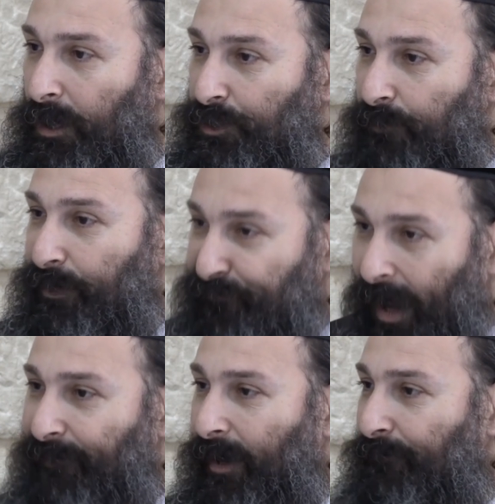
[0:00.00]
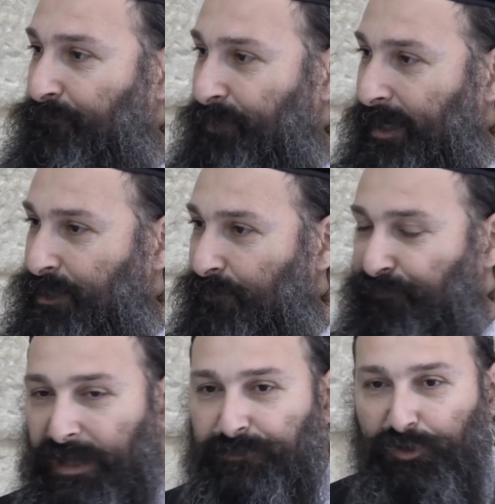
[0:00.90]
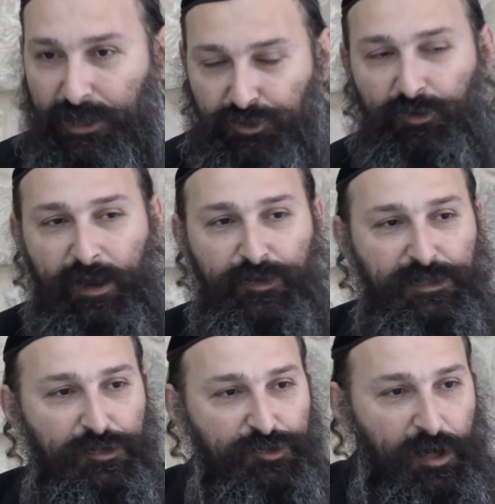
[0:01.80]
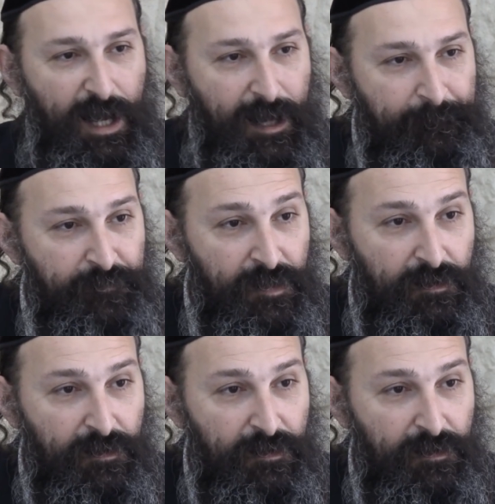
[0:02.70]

So be 5 minutes on Facebook and 2 hours learn Torah.